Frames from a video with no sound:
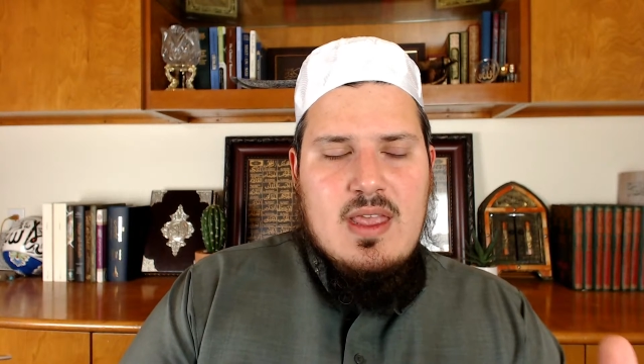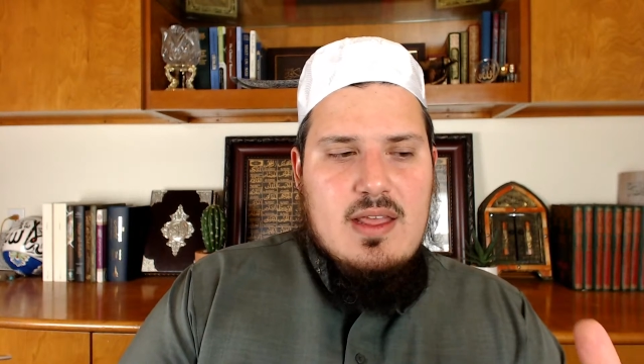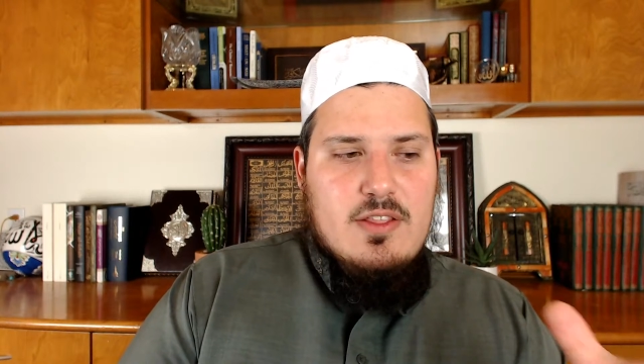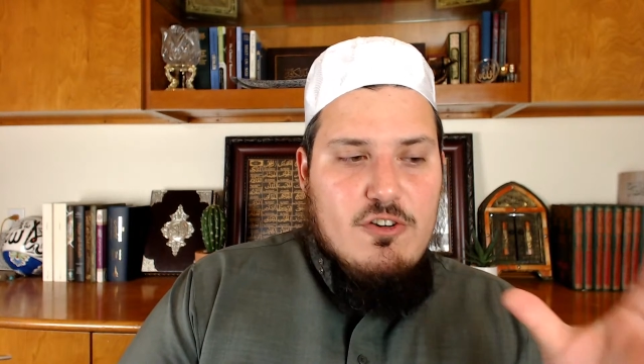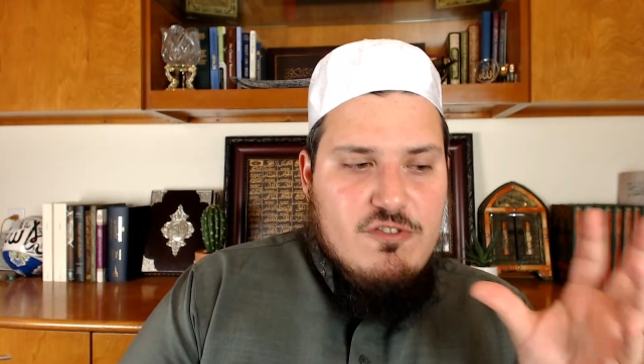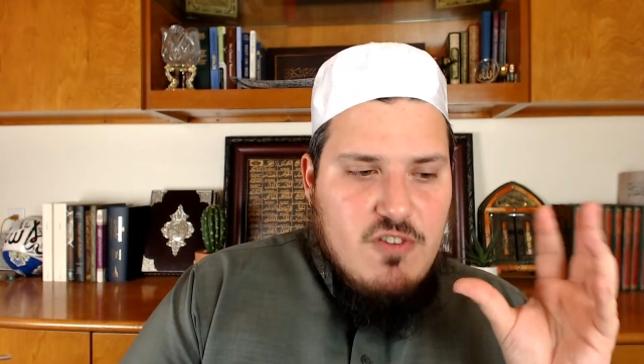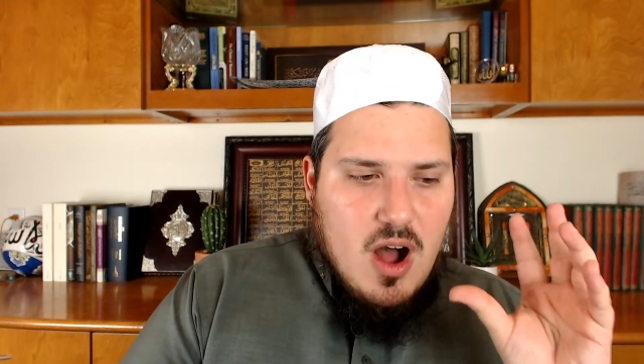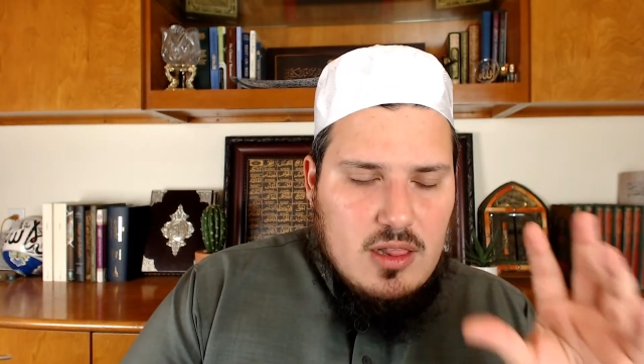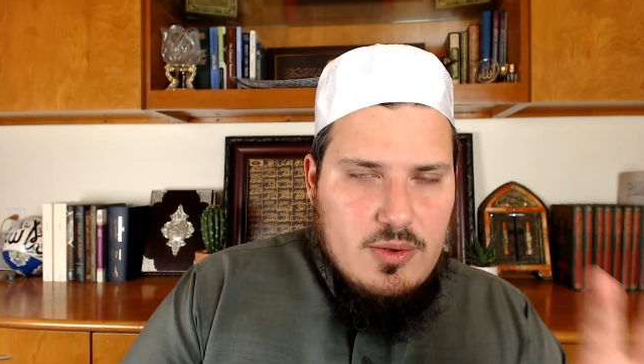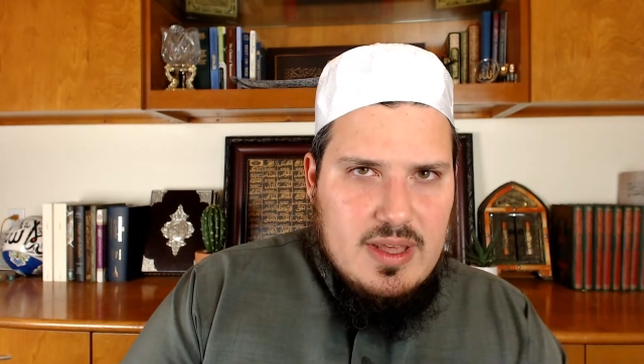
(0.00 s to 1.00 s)
They're
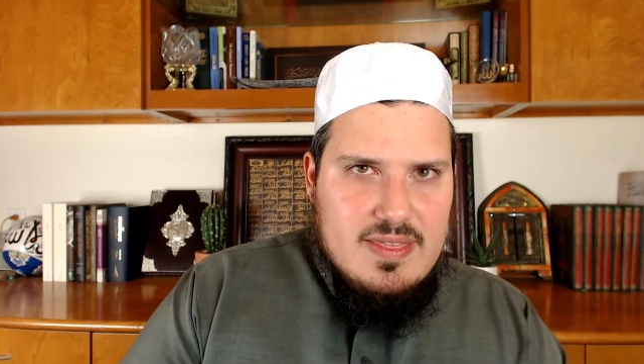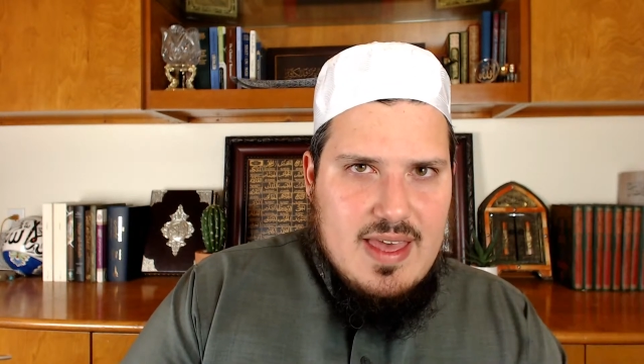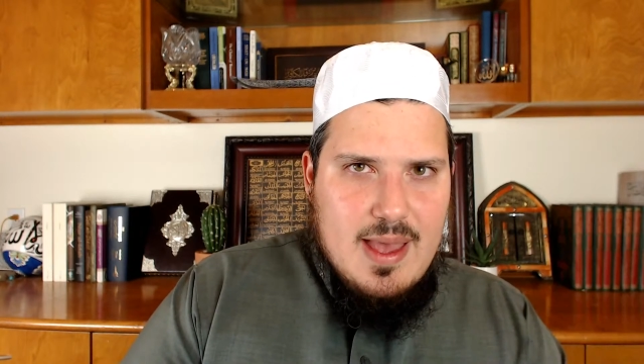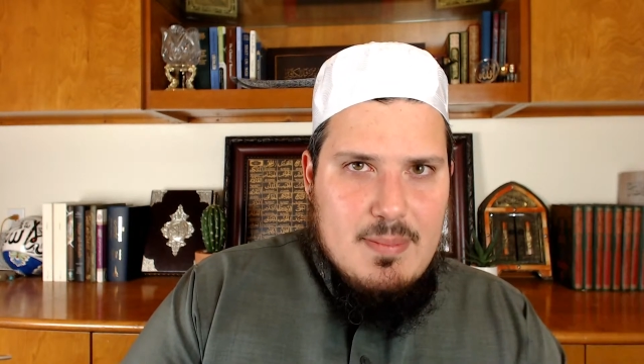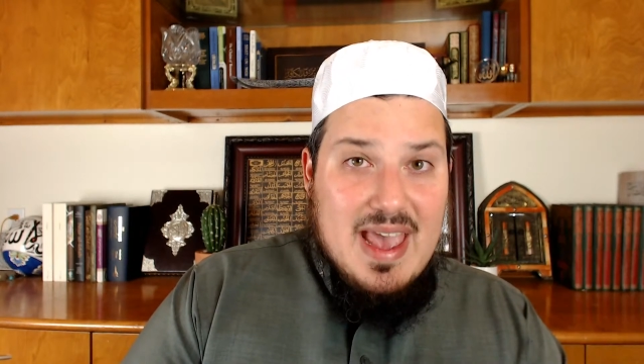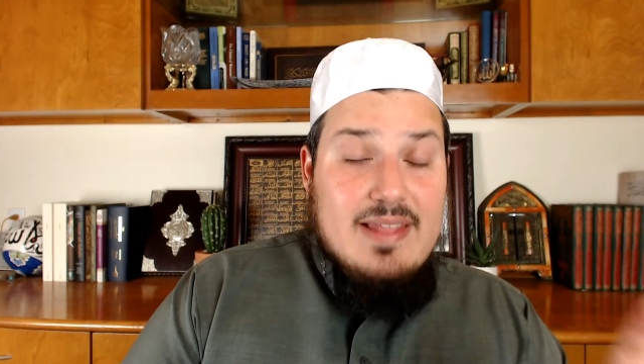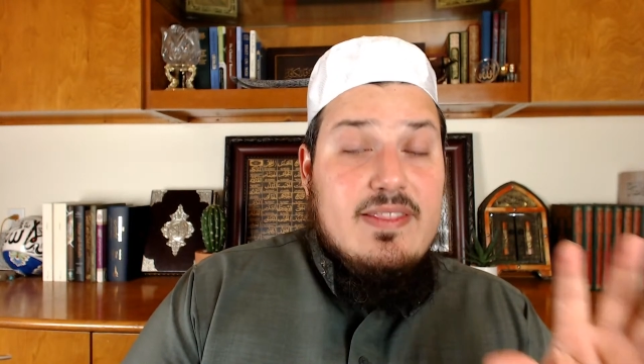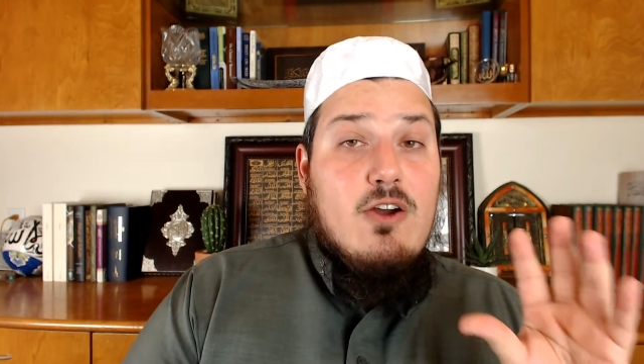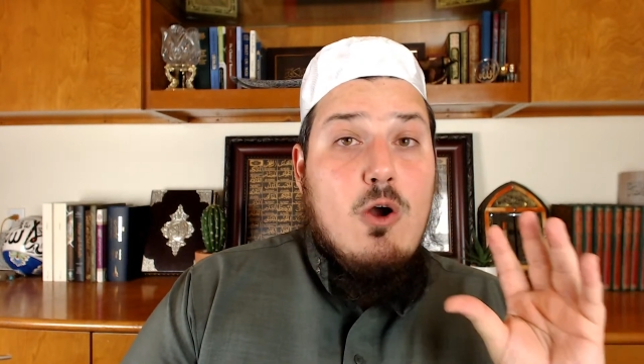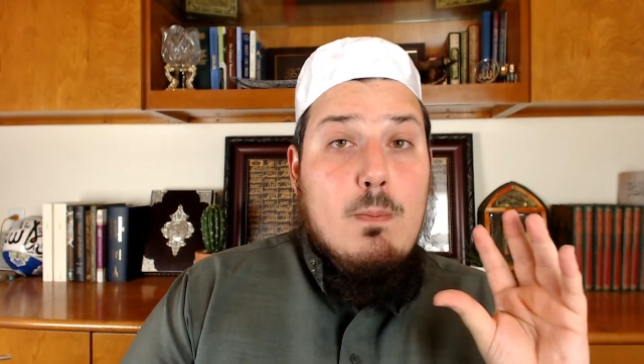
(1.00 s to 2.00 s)
following them and
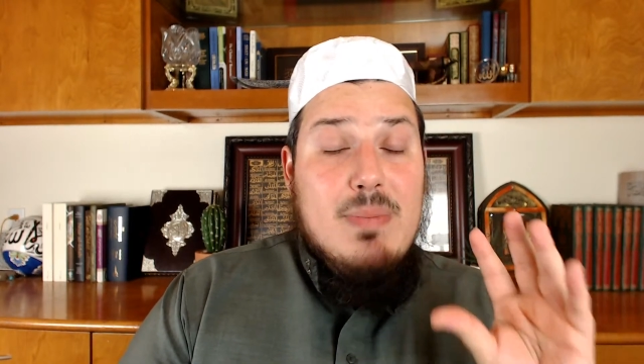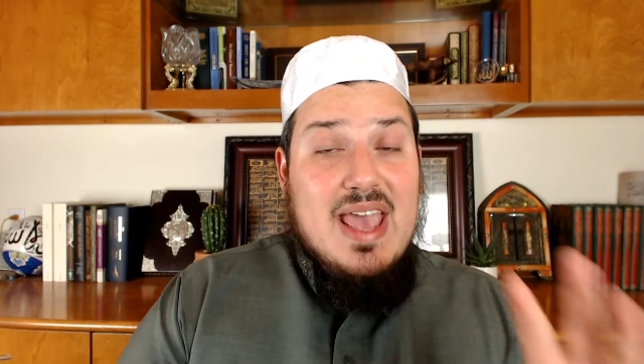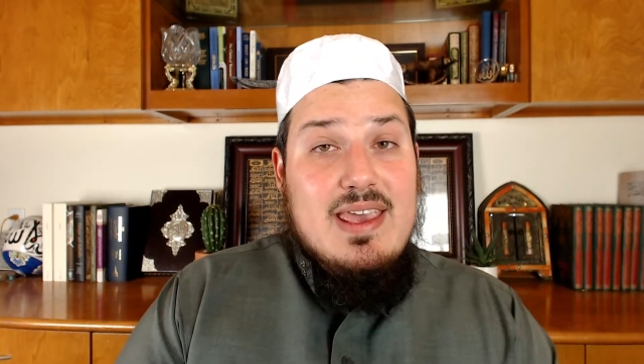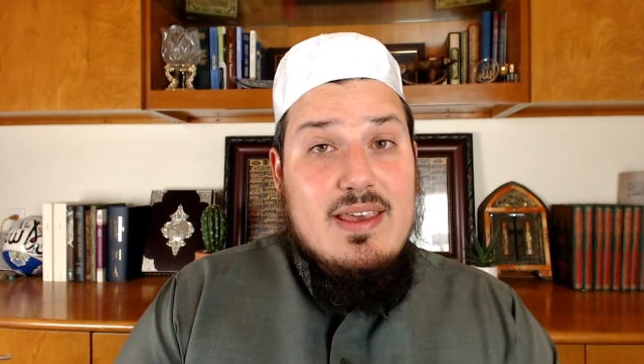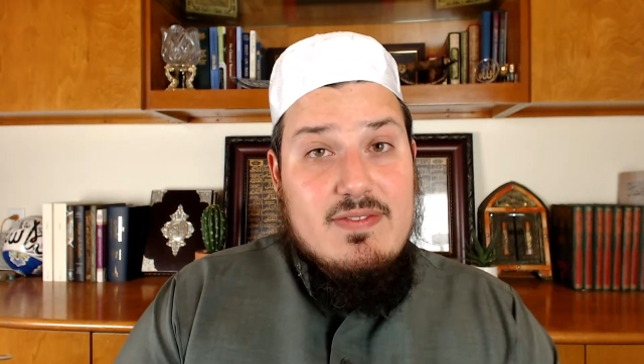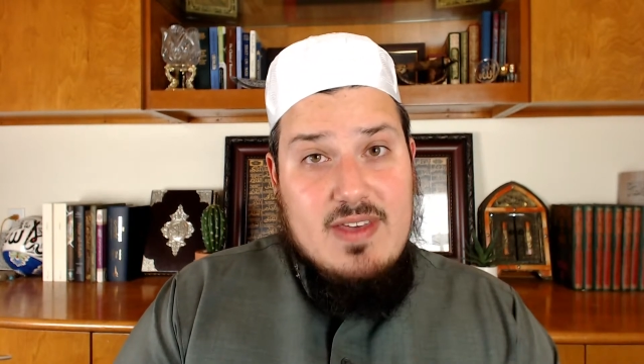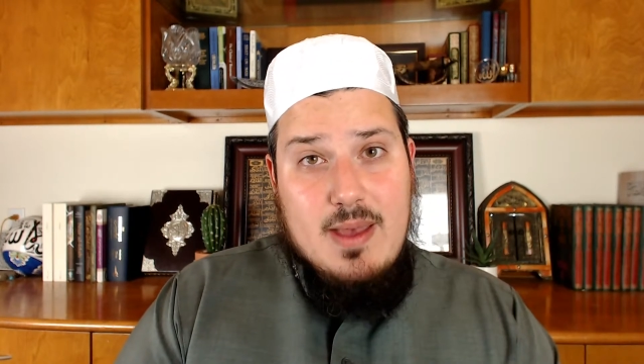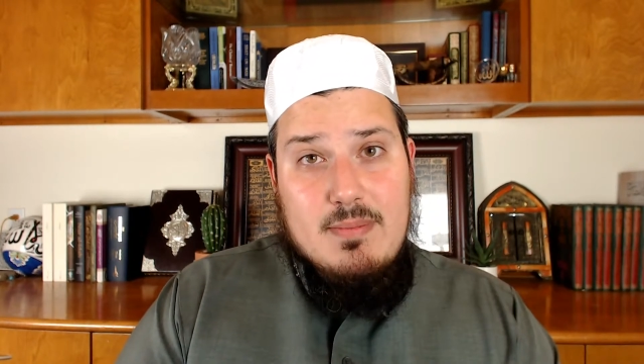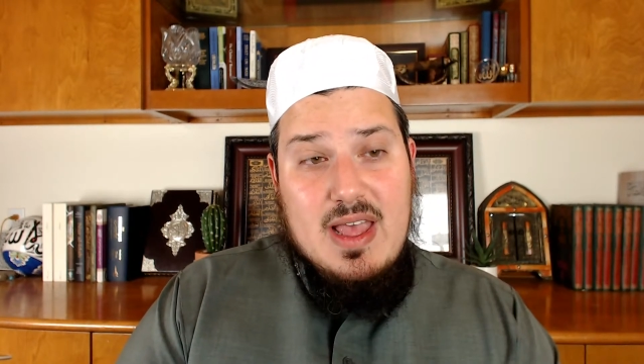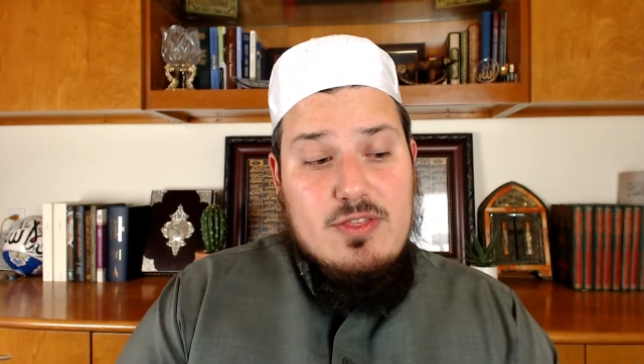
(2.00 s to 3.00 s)
they're obeying
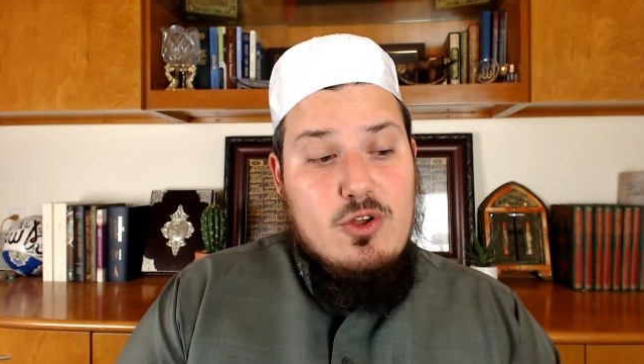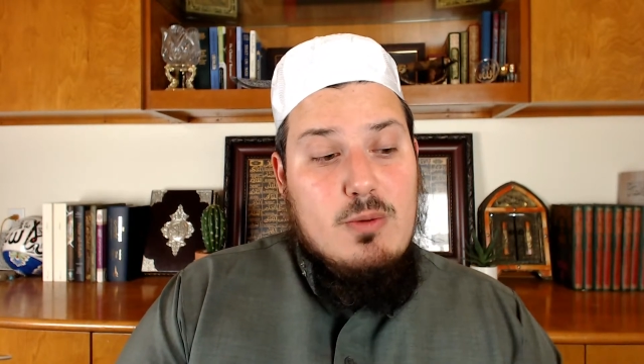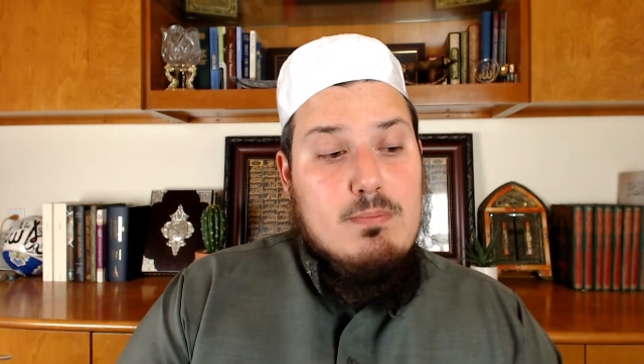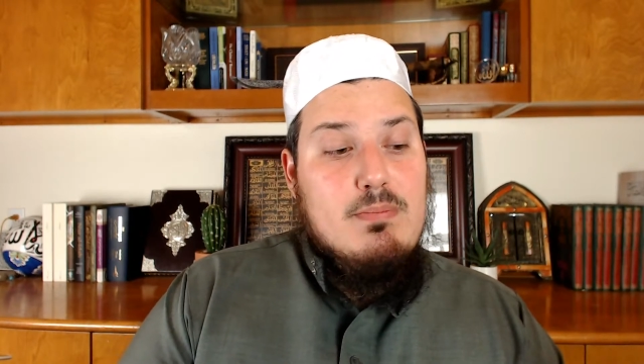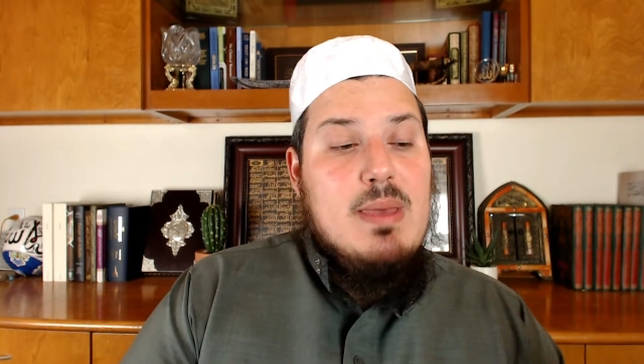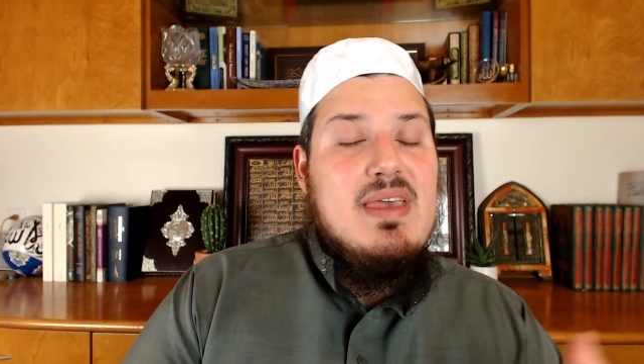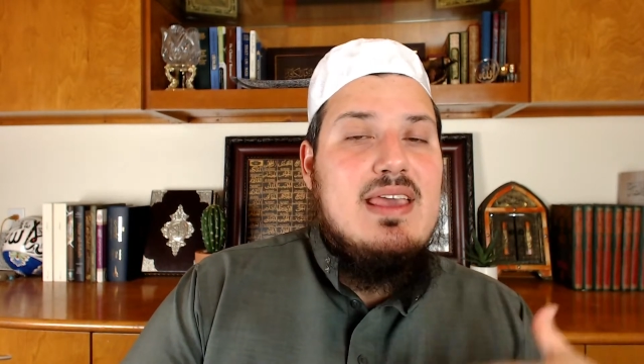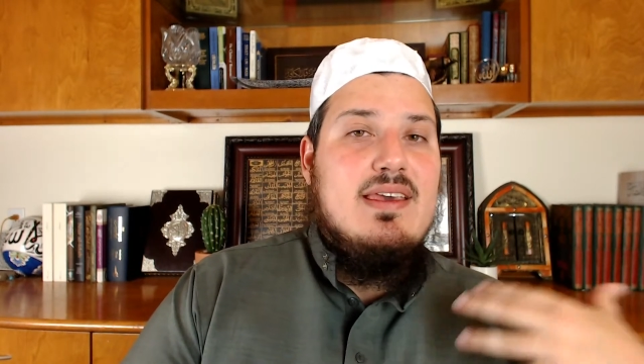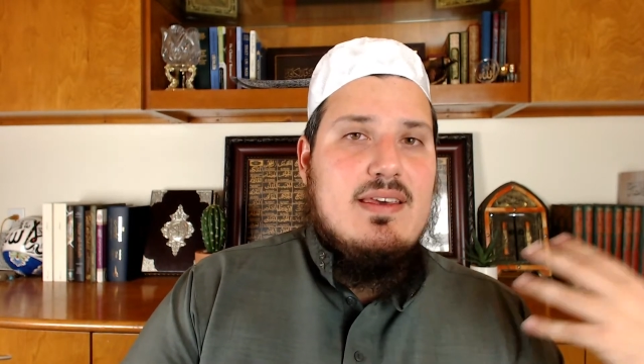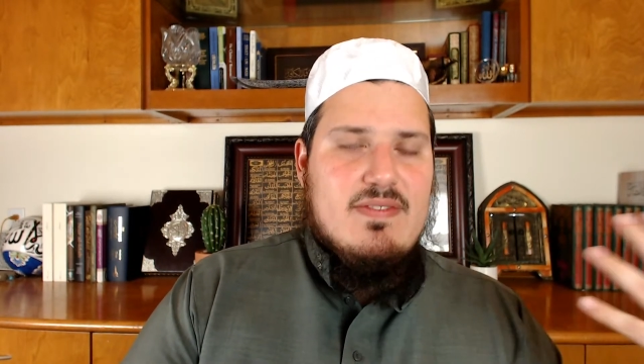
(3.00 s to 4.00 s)
them and they're
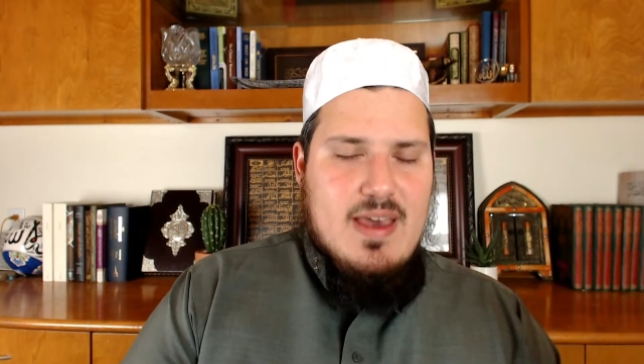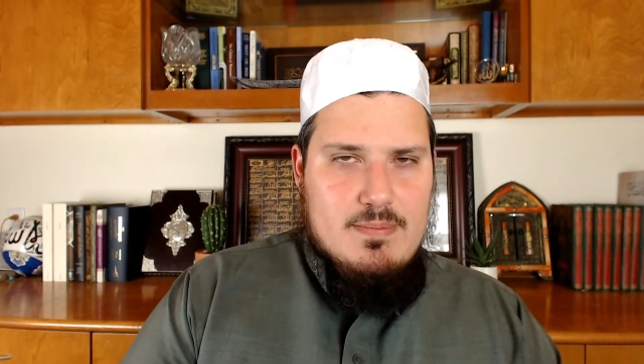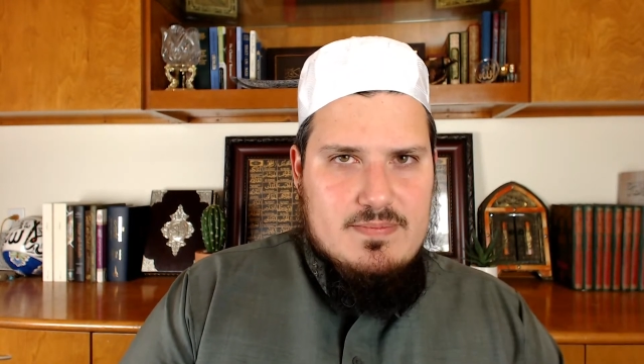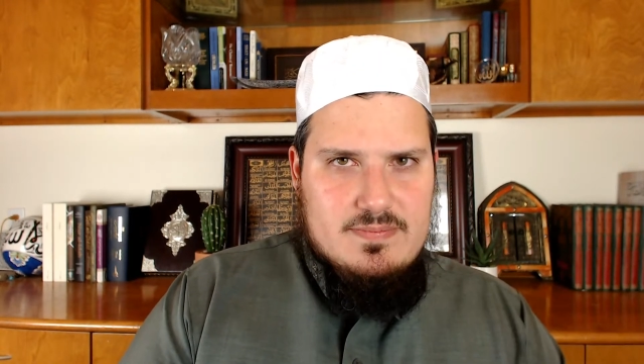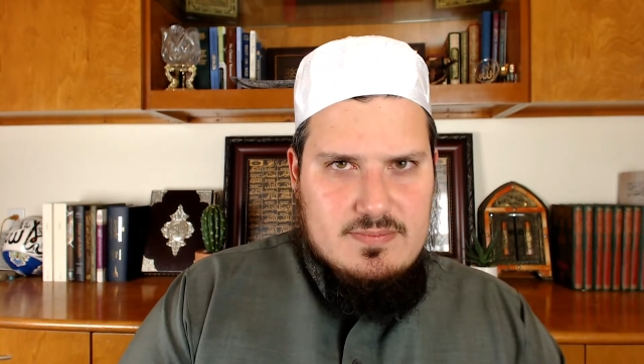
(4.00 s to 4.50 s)
mimicking them